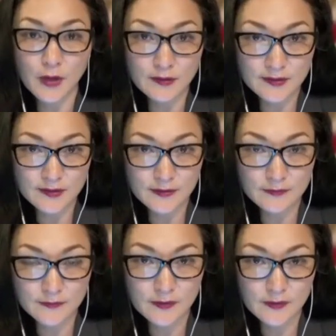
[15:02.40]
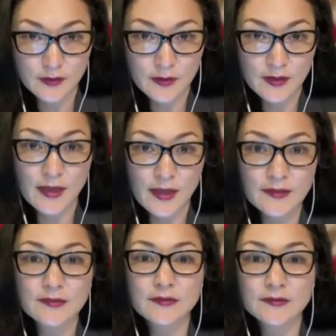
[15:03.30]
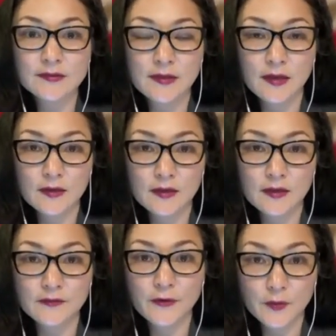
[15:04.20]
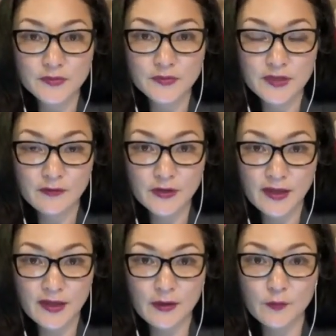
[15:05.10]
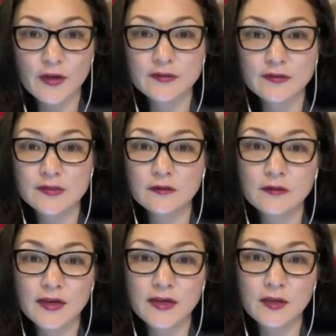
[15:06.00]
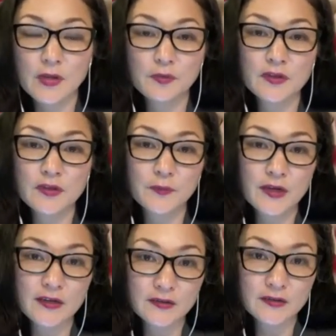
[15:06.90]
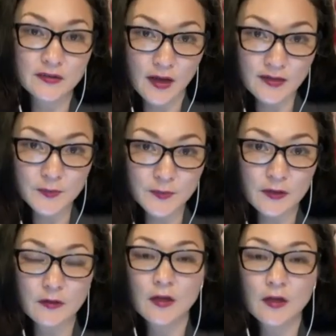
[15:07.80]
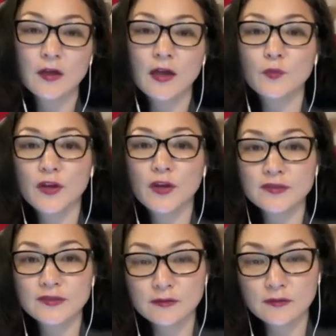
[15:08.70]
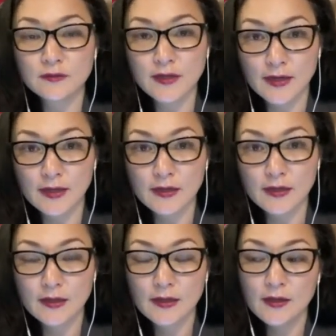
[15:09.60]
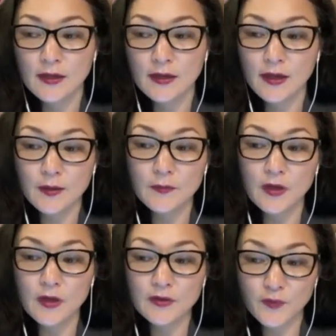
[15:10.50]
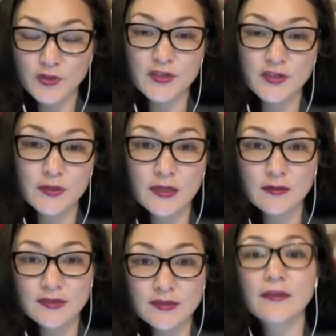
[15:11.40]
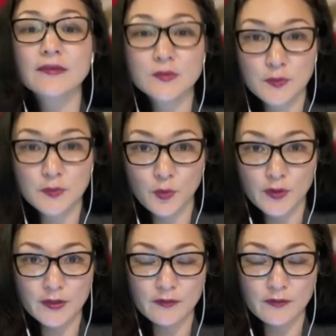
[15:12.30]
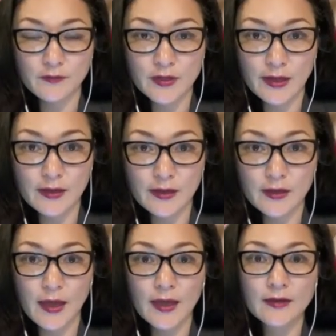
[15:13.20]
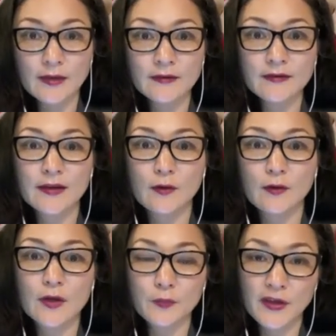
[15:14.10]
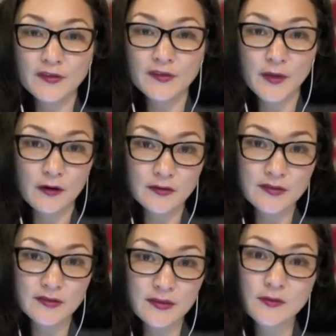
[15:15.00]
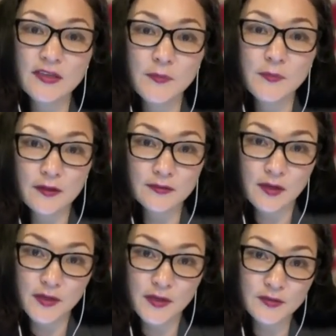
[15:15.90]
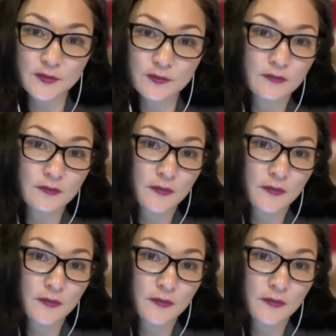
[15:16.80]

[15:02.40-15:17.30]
positive cases confirmed every day. We are still getting people admitted into the hospital, and we are still getting unfortunately, deaths reported every day. And, it breaks my heart to see those emails come into